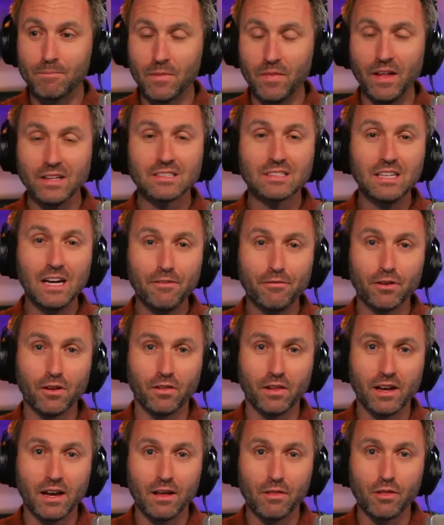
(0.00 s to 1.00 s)
And that's
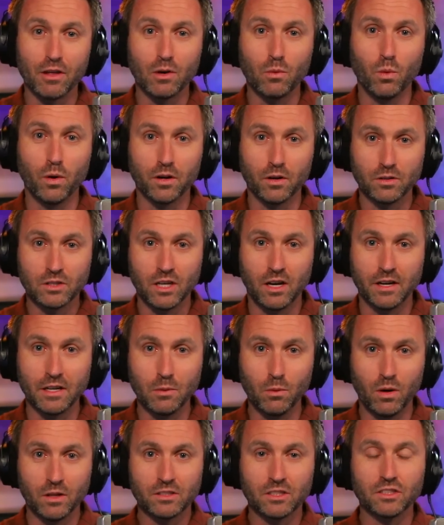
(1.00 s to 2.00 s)
definitely, I think, what
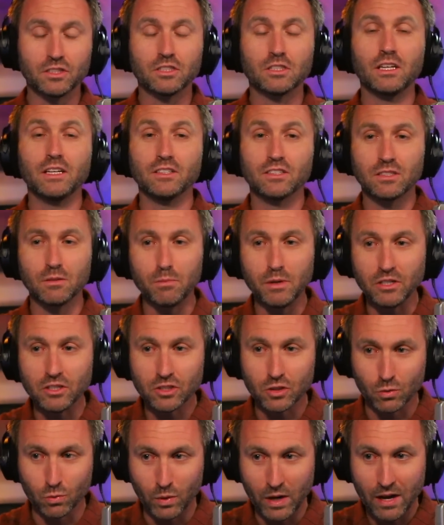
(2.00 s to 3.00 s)
Ohtani wants is to be
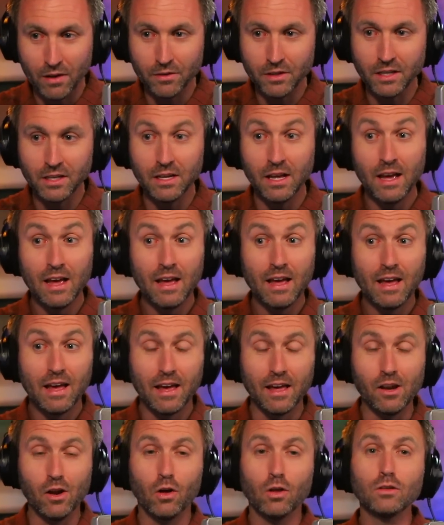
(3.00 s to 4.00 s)
surrounded
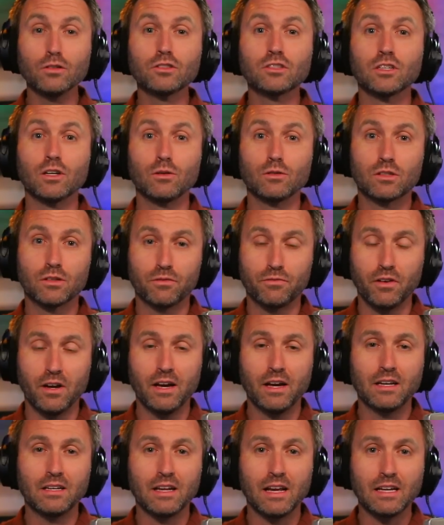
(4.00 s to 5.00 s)
and also to
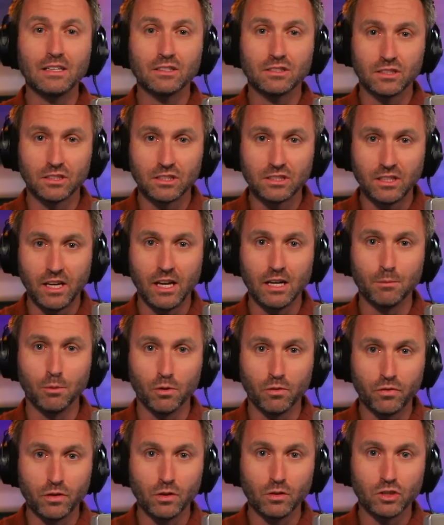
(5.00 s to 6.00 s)
find a
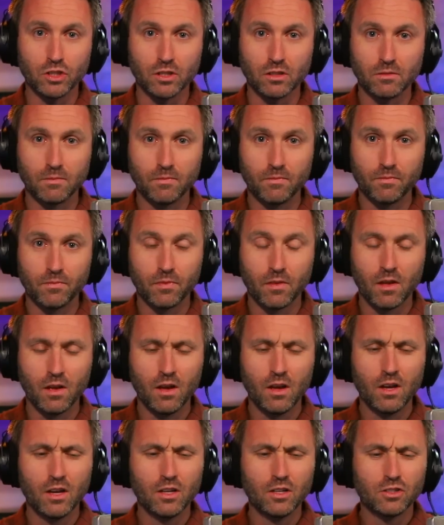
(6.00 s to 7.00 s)
sustainable future.
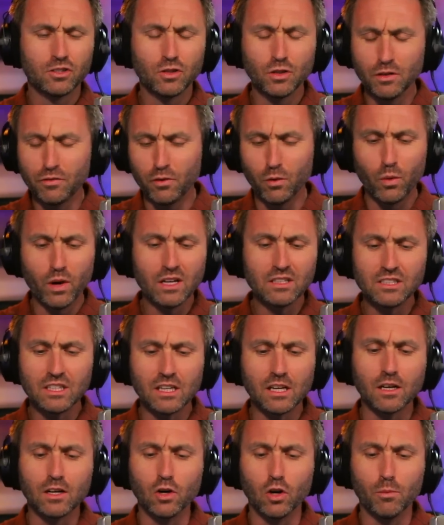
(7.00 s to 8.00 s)
Two different ways
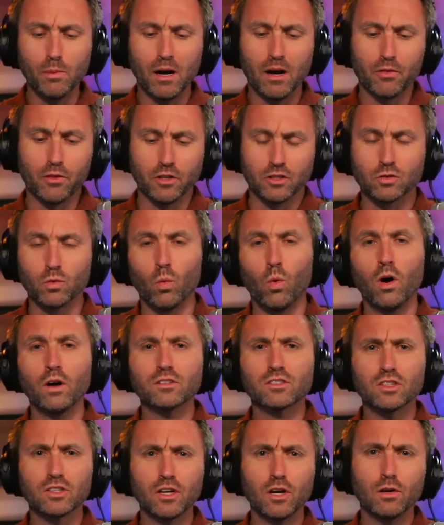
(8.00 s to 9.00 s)
he could go about this.
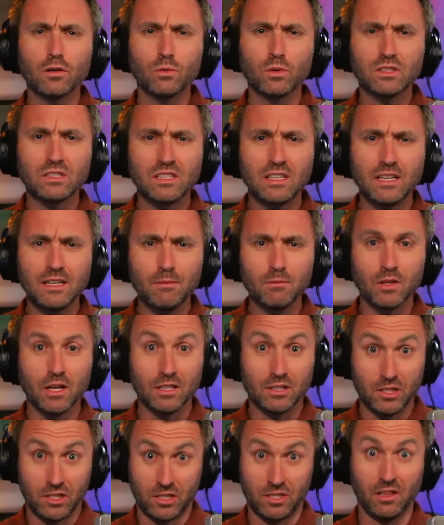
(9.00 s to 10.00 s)
Want to go to a team
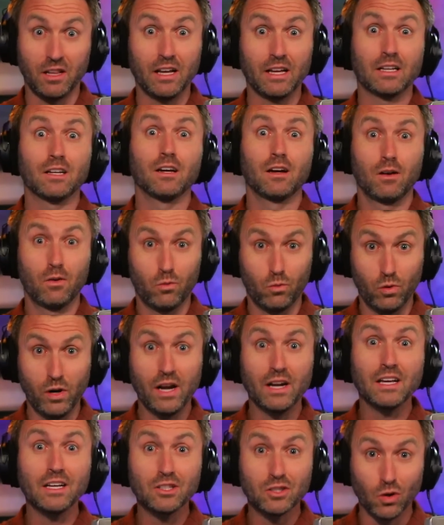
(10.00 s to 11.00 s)
that's like
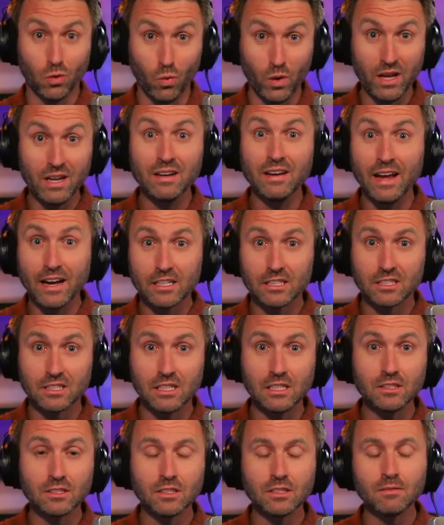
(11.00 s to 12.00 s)
ready to win next
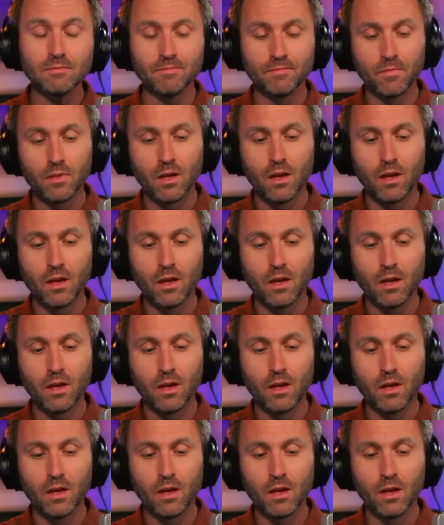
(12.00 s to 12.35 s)
season,